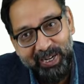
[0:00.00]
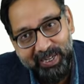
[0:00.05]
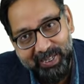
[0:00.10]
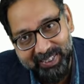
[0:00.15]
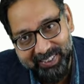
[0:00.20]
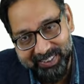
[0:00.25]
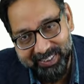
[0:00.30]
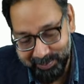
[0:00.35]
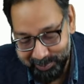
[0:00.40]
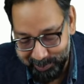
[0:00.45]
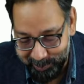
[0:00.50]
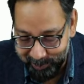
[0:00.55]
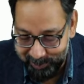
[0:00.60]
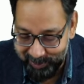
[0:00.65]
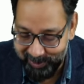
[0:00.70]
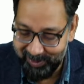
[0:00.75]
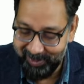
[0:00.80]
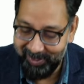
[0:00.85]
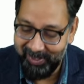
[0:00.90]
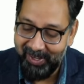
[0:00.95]

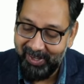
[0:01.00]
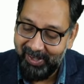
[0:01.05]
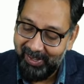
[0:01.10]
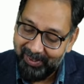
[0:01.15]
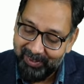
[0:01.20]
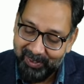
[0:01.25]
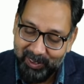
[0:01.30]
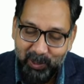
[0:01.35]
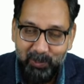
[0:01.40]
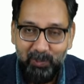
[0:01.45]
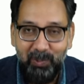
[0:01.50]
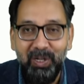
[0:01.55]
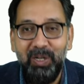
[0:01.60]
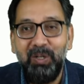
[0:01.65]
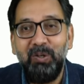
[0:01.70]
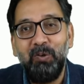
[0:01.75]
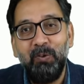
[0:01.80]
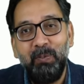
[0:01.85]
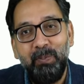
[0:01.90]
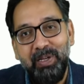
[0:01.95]
response? Similar
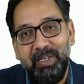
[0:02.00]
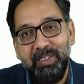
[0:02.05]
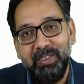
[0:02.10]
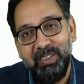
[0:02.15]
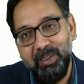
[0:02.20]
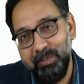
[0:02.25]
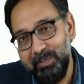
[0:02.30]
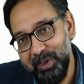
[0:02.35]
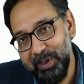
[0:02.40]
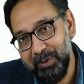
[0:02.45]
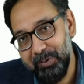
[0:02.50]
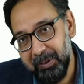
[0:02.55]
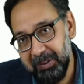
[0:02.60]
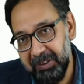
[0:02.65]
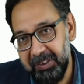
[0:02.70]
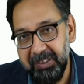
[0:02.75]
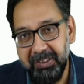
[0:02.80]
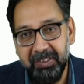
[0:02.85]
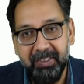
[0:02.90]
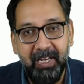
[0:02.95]
topics, similar
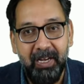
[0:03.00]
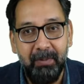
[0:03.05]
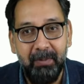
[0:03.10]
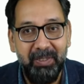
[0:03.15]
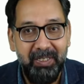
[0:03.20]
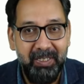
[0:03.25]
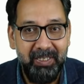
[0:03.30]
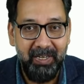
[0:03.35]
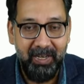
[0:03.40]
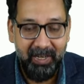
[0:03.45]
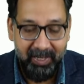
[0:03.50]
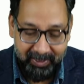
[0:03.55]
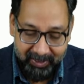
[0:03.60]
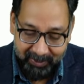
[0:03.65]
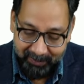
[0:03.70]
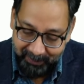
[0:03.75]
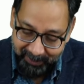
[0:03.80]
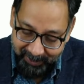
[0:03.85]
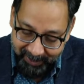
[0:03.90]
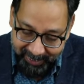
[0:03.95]
questions are being asked.
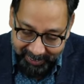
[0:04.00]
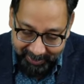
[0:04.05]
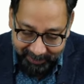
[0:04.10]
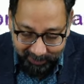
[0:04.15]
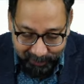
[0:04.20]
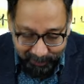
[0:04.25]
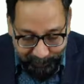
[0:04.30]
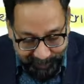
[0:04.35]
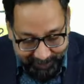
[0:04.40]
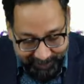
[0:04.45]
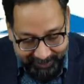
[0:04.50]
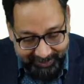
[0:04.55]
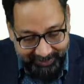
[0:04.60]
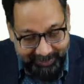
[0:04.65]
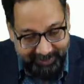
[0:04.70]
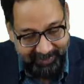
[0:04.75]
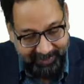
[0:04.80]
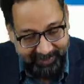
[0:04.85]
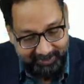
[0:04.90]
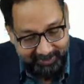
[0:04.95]
We have already
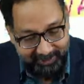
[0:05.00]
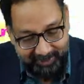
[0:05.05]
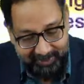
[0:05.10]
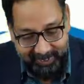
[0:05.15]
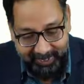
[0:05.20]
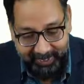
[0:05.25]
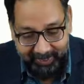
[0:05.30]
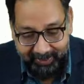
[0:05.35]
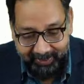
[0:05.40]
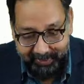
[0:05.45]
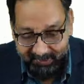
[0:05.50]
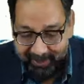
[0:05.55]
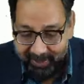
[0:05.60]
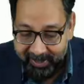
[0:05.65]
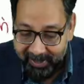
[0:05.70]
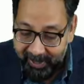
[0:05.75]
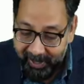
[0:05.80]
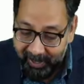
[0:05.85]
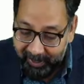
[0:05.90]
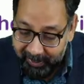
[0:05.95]
discussed that
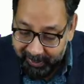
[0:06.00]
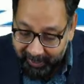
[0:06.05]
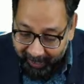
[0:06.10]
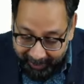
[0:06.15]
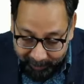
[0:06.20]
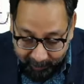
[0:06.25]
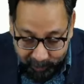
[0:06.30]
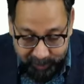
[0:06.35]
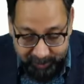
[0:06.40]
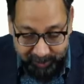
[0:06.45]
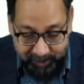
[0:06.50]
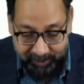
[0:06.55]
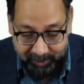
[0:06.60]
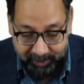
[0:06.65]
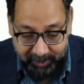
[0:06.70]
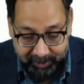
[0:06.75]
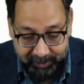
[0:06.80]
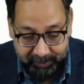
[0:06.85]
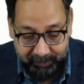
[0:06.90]
tyrosine is